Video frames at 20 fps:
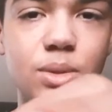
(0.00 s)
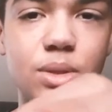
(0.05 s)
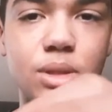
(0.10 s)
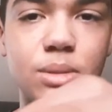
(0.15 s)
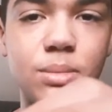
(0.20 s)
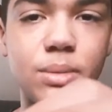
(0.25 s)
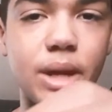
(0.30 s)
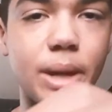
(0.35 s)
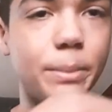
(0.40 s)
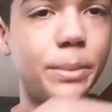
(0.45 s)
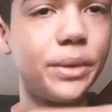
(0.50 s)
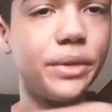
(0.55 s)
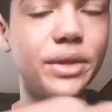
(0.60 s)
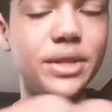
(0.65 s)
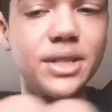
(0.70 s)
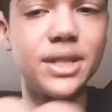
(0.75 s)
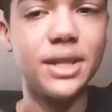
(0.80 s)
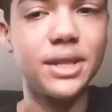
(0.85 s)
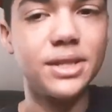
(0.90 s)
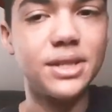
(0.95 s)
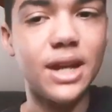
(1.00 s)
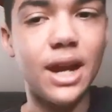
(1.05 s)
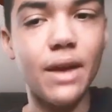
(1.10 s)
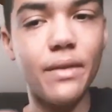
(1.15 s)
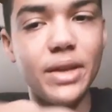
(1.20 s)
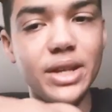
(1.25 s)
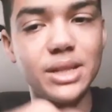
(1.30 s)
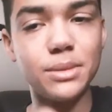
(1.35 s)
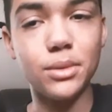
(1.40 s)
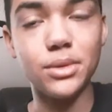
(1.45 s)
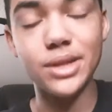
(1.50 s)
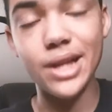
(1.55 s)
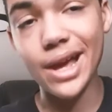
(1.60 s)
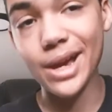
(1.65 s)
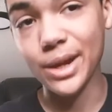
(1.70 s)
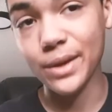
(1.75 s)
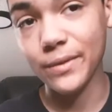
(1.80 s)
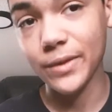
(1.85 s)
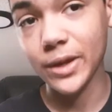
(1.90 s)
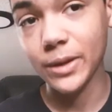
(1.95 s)
Just kind of put this to the side. That's the most
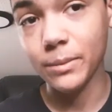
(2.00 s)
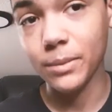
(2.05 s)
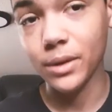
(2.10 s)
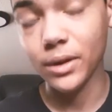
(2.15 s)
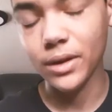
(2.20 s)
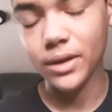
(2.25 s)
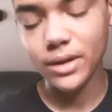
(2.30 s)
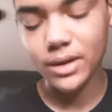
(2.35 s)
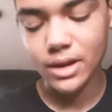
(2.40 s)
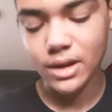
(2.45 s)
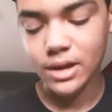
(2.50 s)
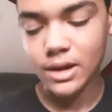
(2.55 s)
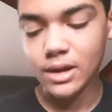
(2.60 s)
aggravating part.